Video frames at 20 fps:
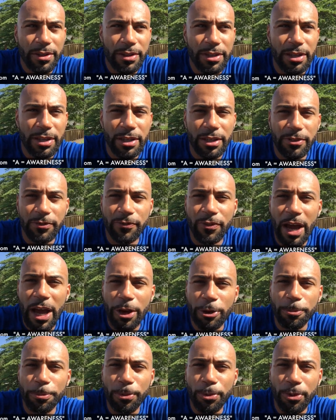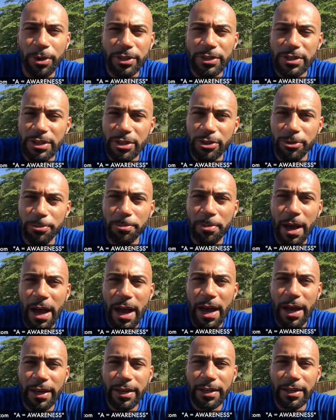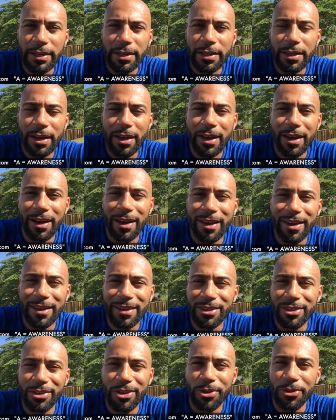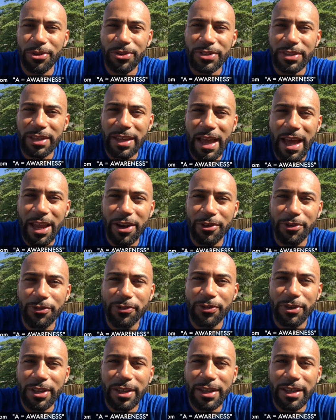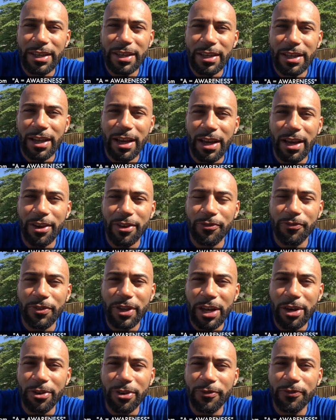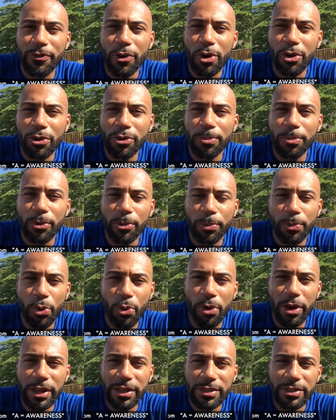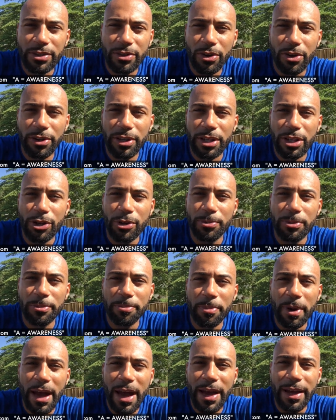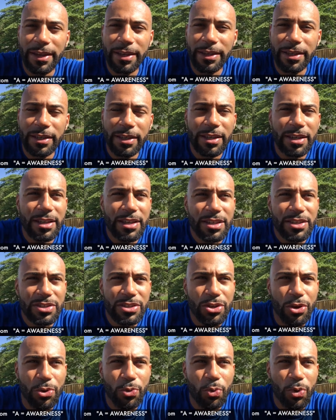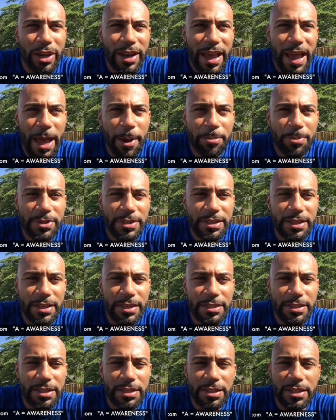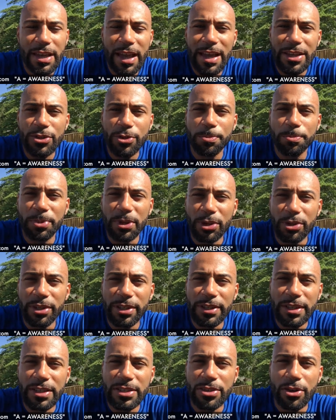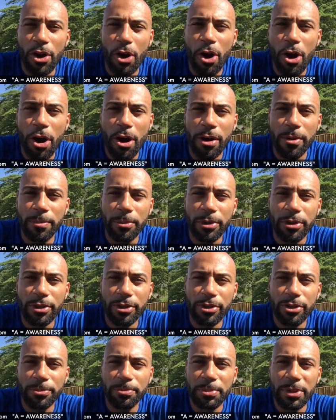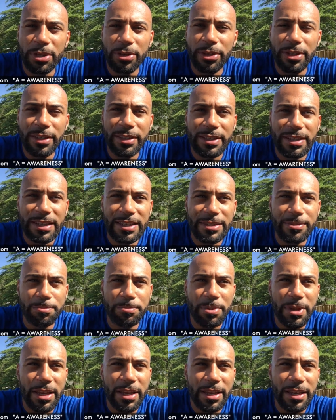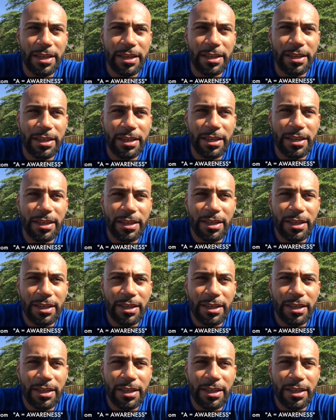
the vital points in your body, you know, there's a lot of very vulnerable points on the human body. So what happens is guys are building this armor. You're building this big